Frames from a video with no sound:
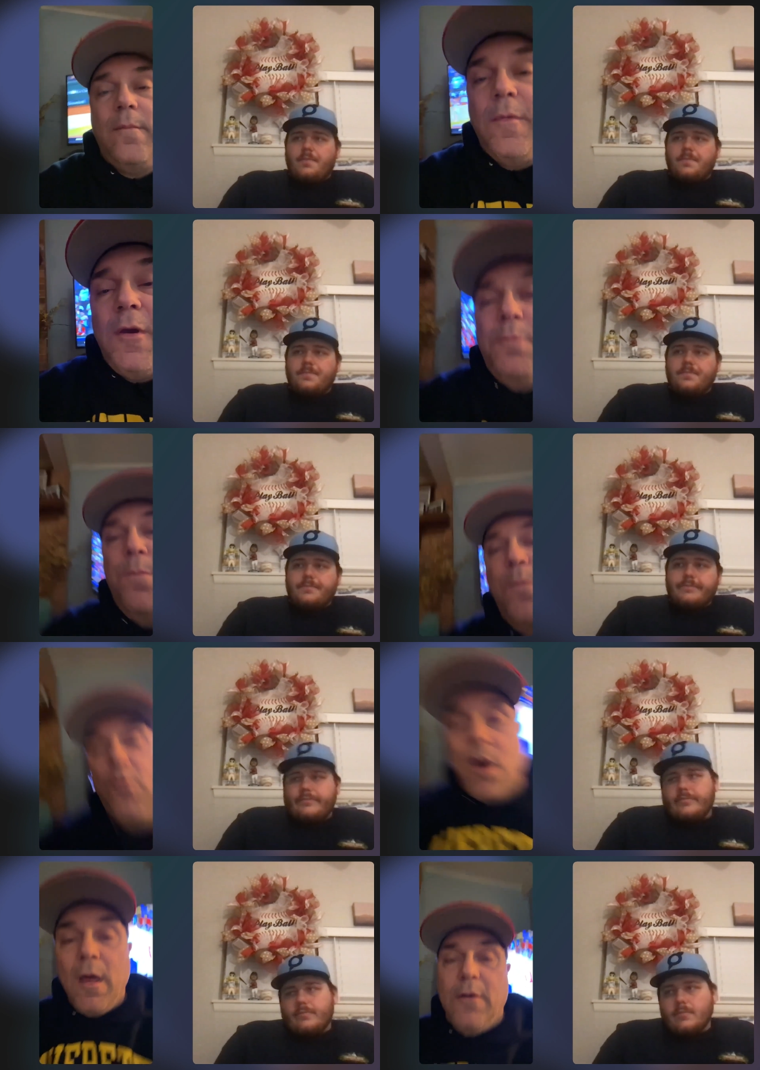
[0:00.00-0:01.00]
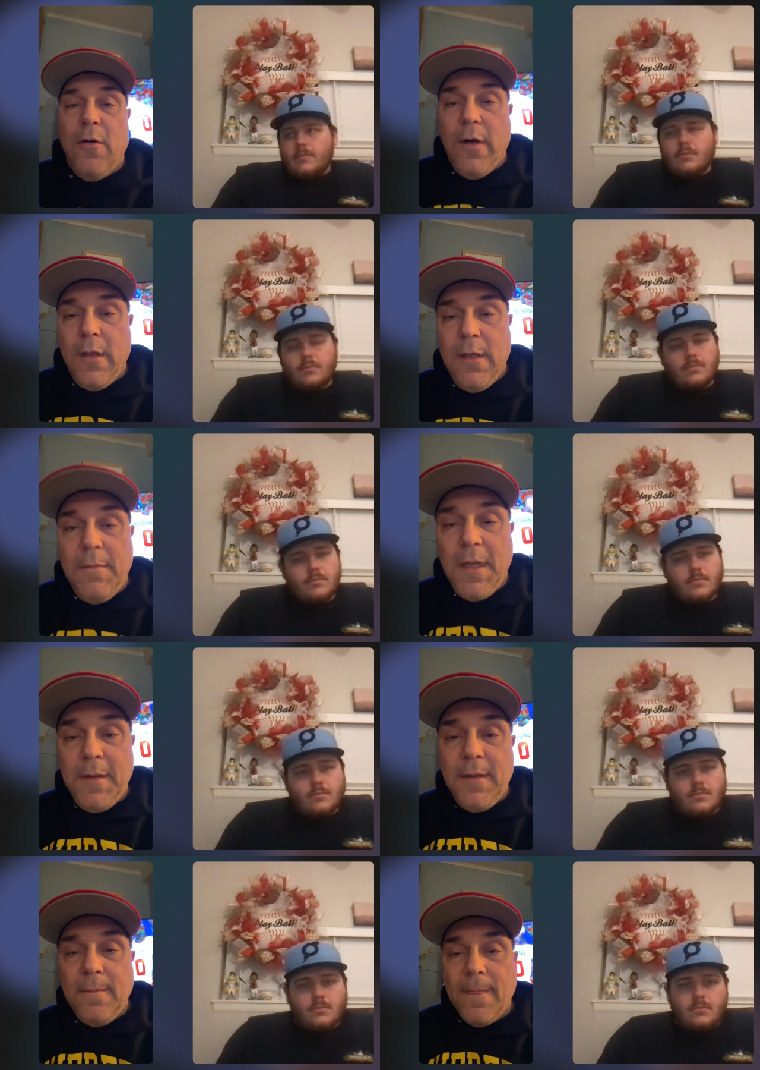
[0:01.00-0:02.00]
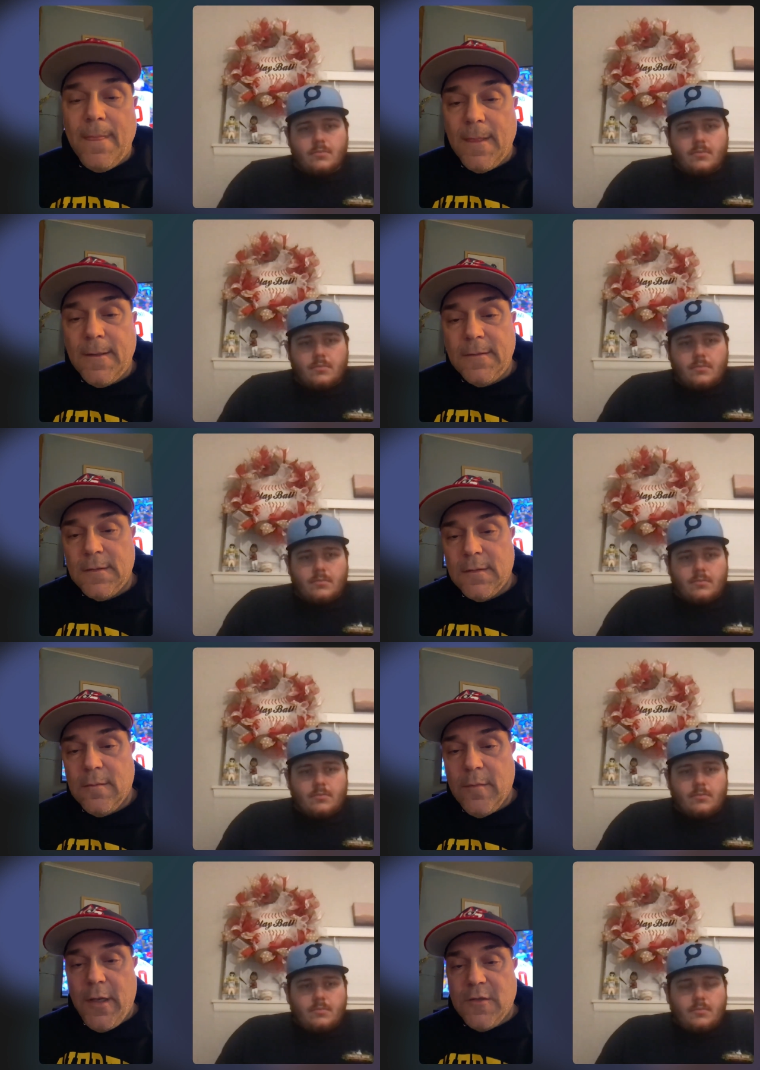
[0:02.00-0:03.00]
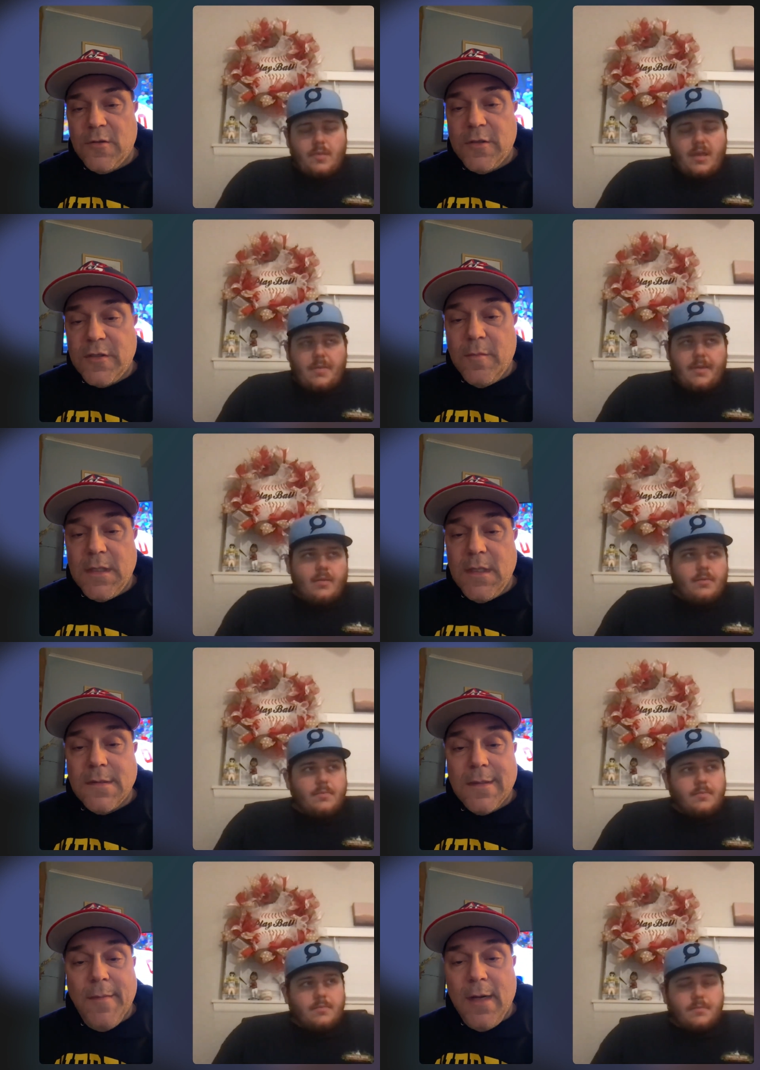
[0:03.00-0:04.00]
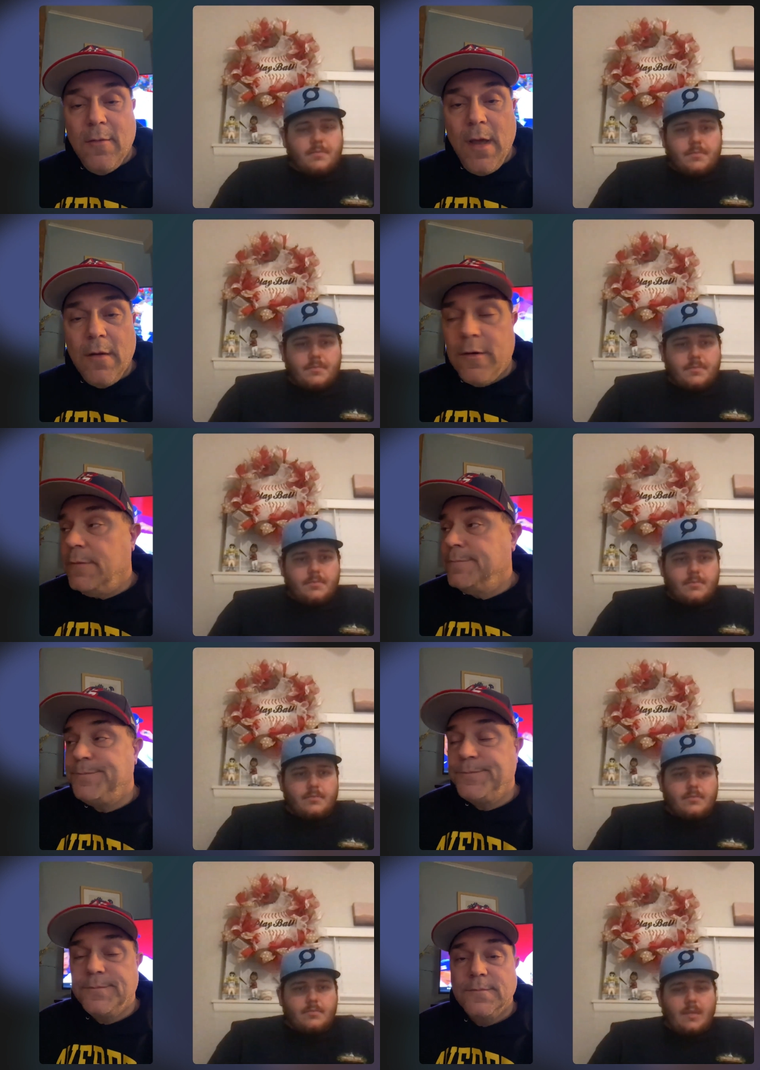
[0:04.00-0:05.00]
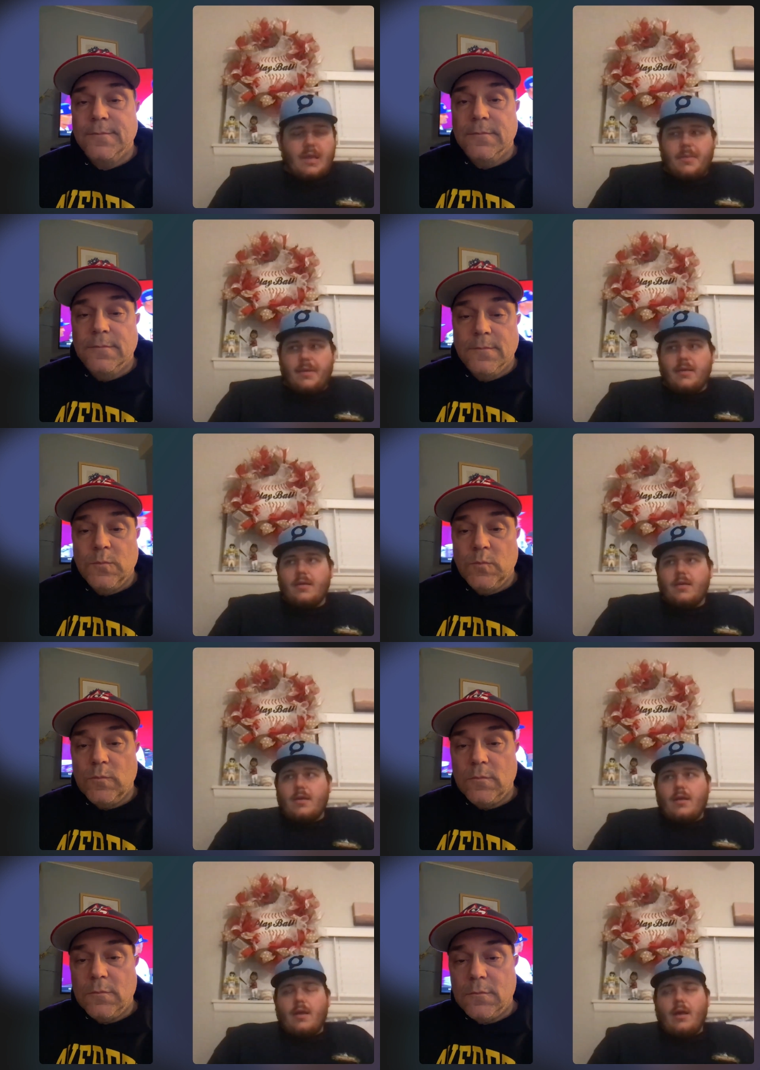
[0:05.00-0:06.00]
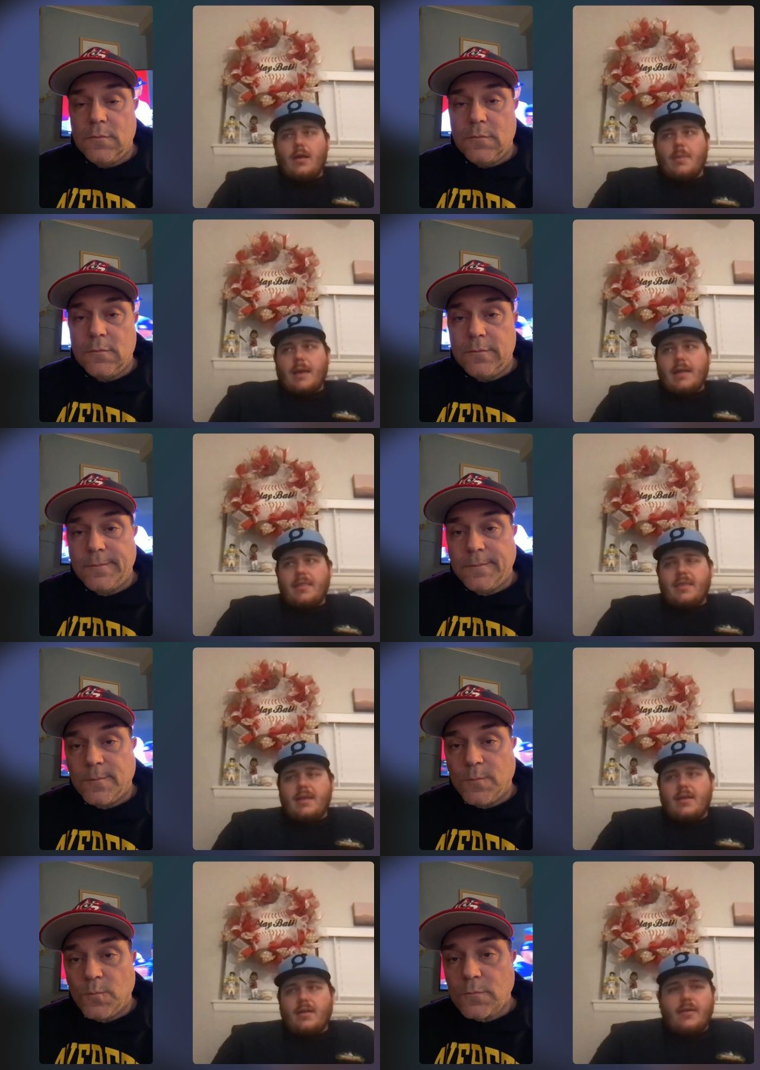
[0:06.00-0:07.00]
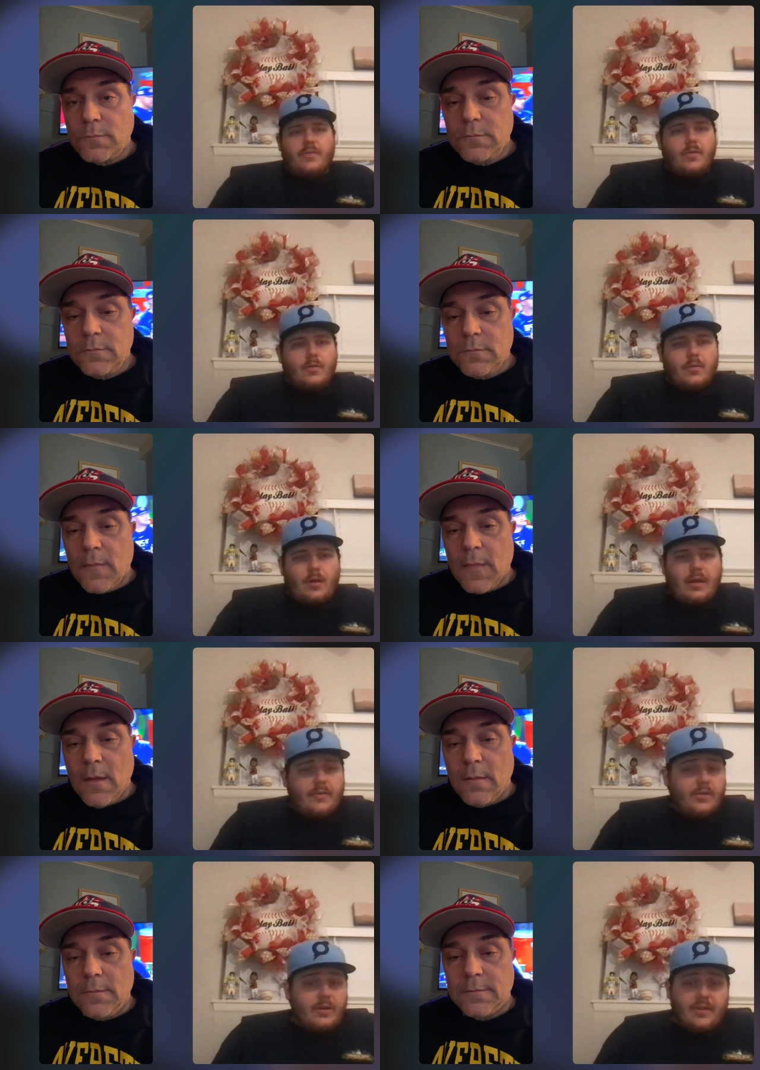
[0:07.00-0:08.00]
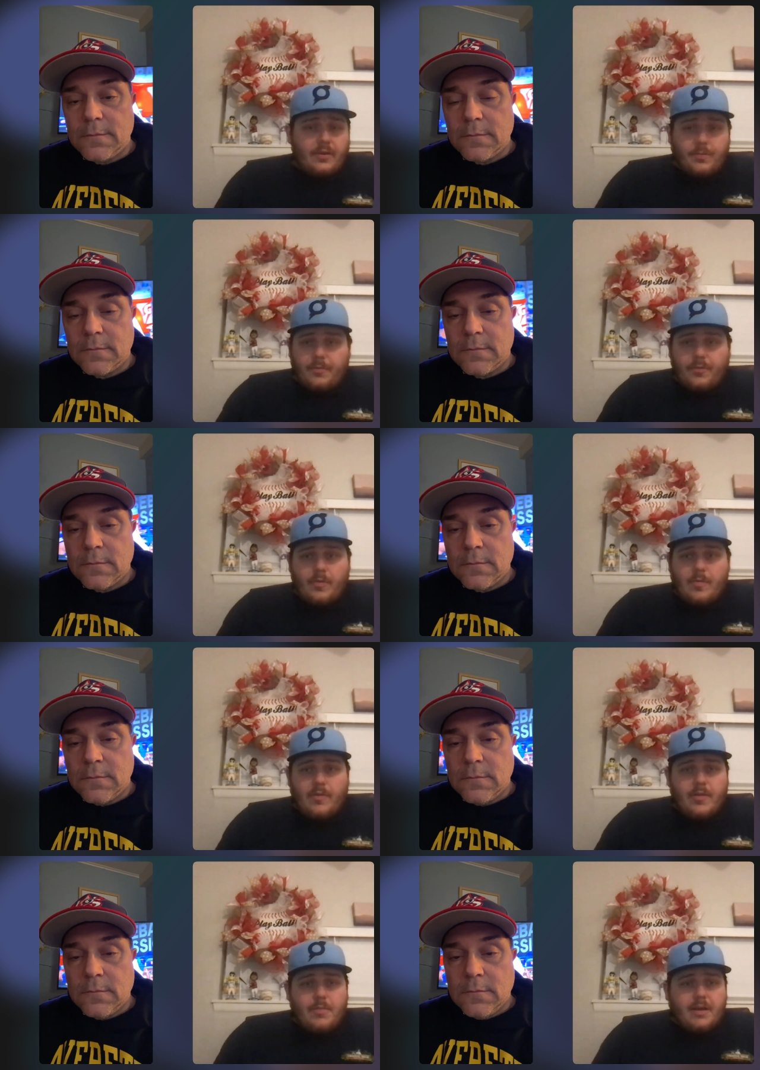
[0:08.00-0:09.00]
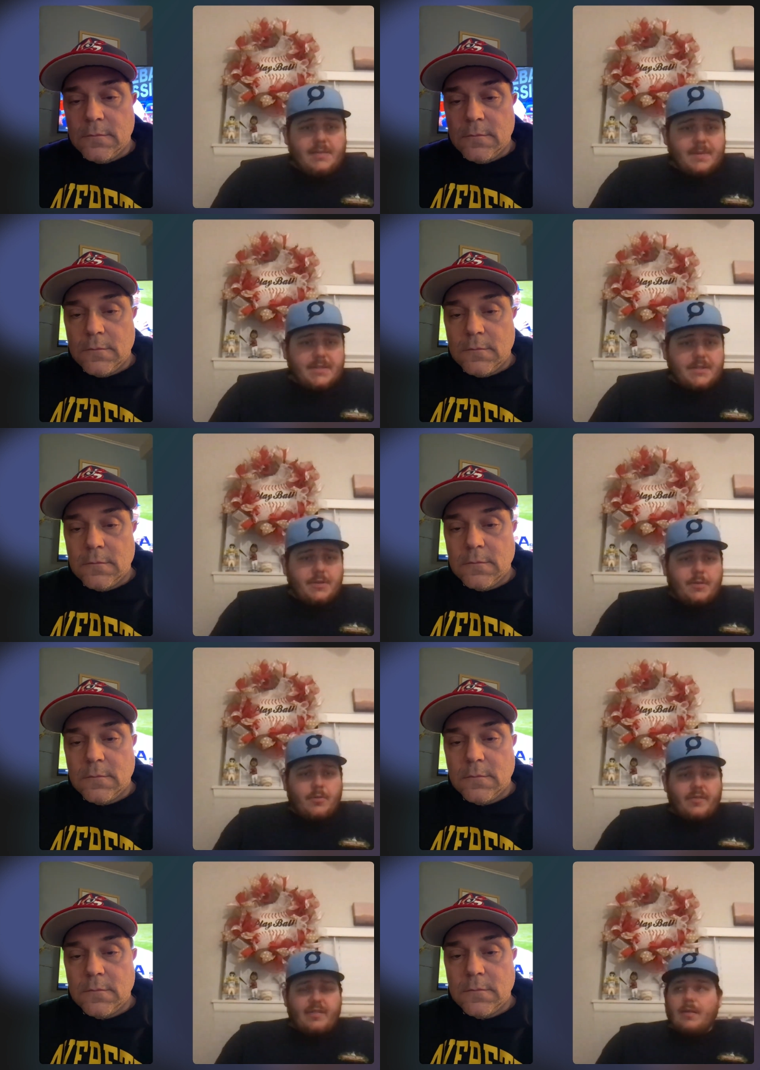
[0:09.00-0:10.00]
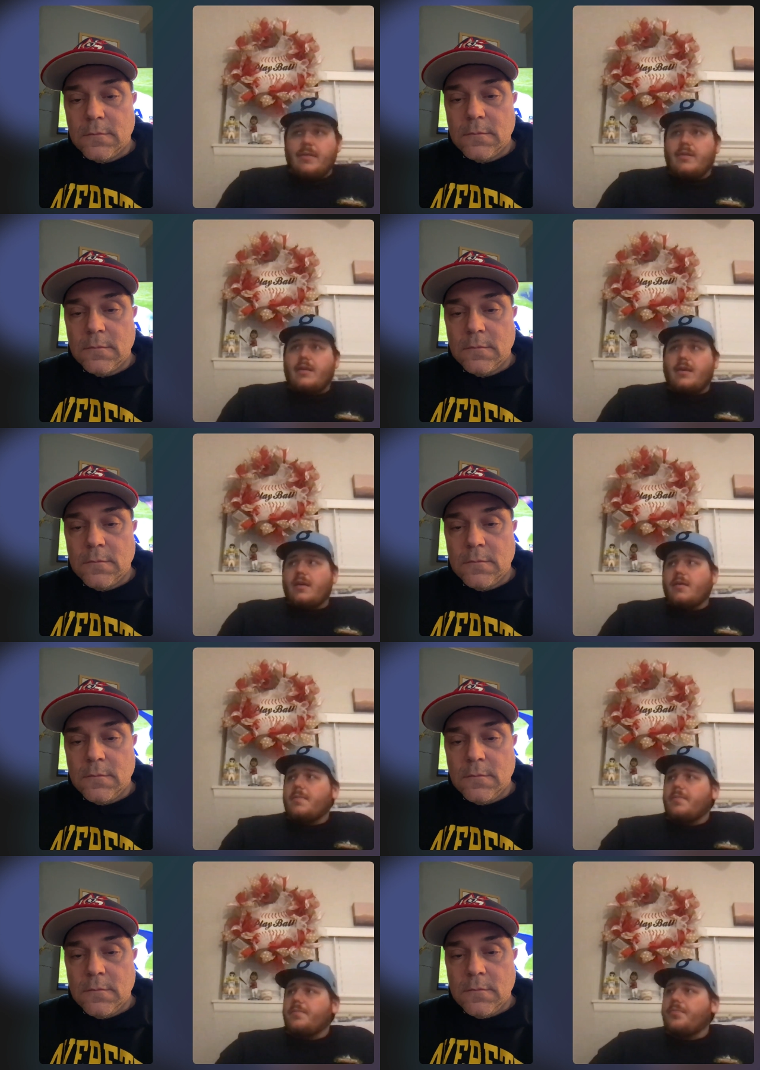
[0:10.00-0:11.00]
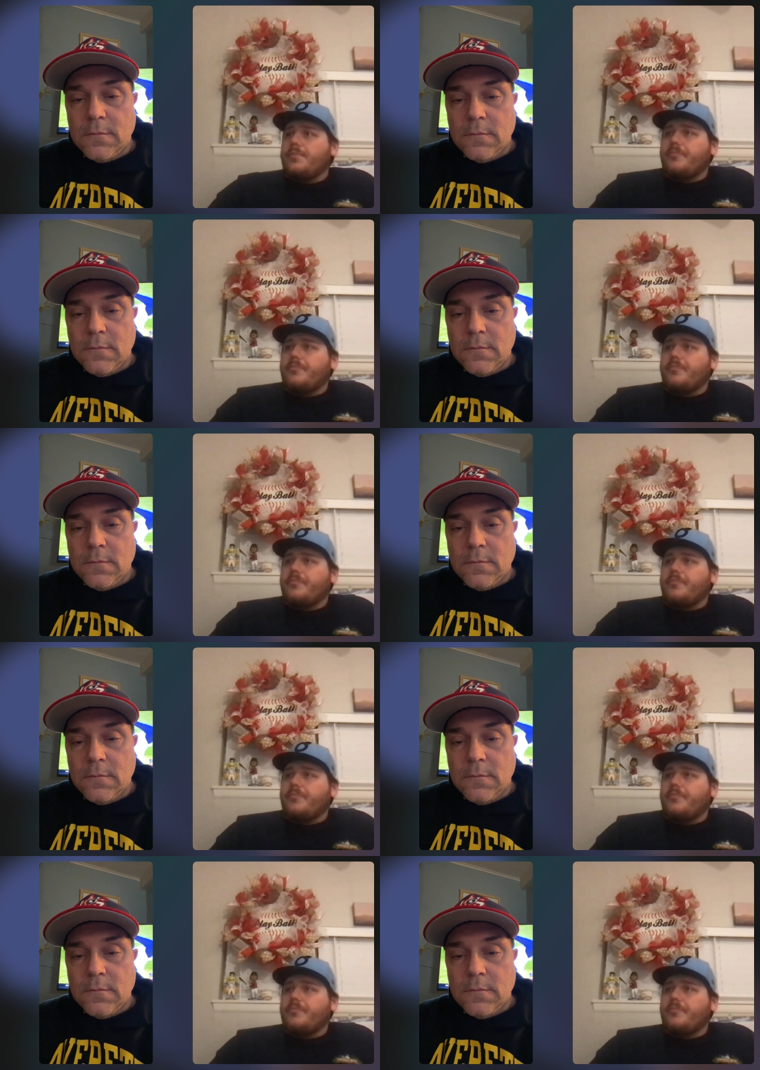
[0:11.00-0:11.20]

Speaker 1: but um, wild card again maybe. But there's only so many teams that make a wild card.
Speaker 2: Maybe. Um, I think. All right. So, is there anything else before we move on to the prospects you, you want to say about the, uh,